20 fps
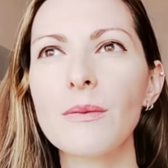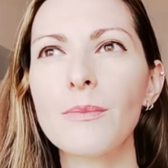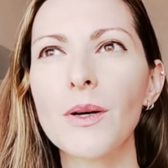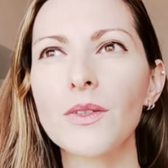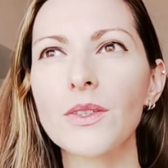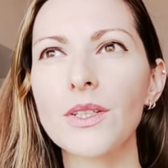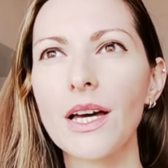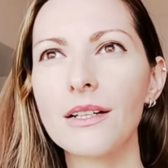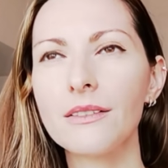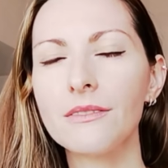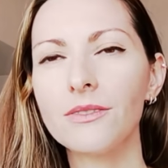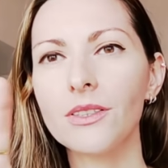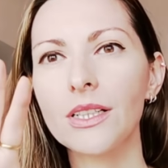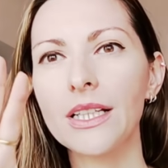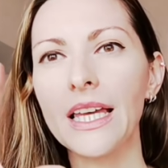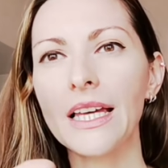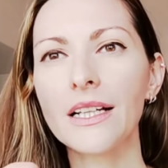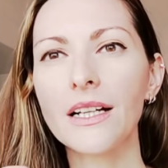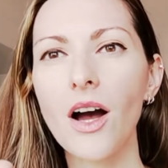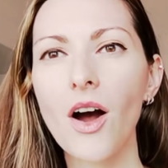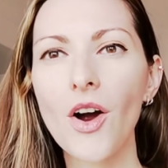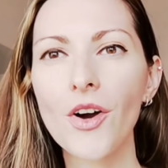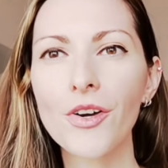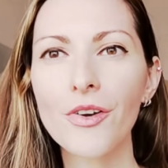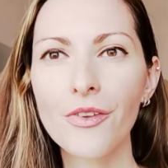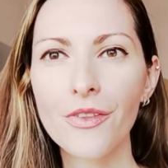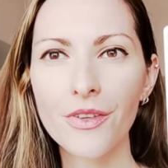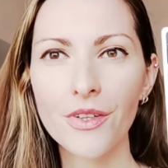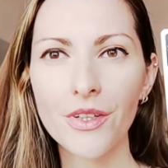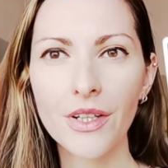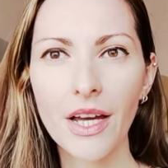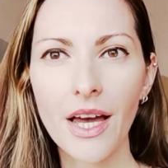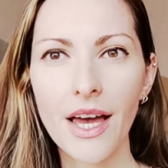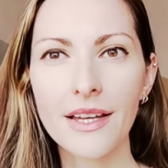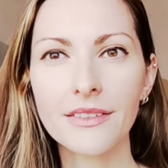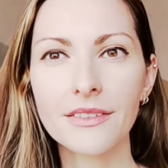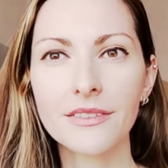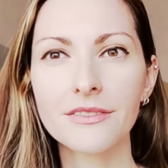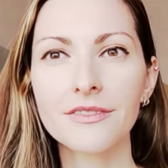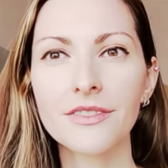about kind of a King Arthur
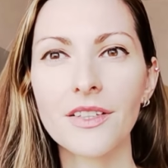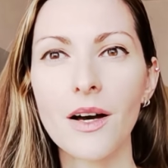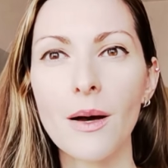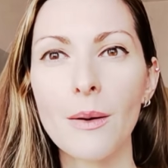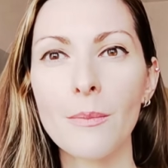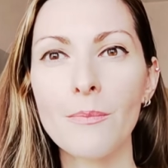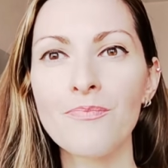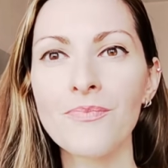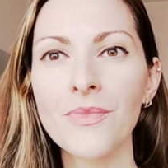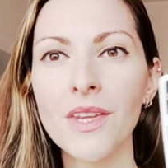kind of um,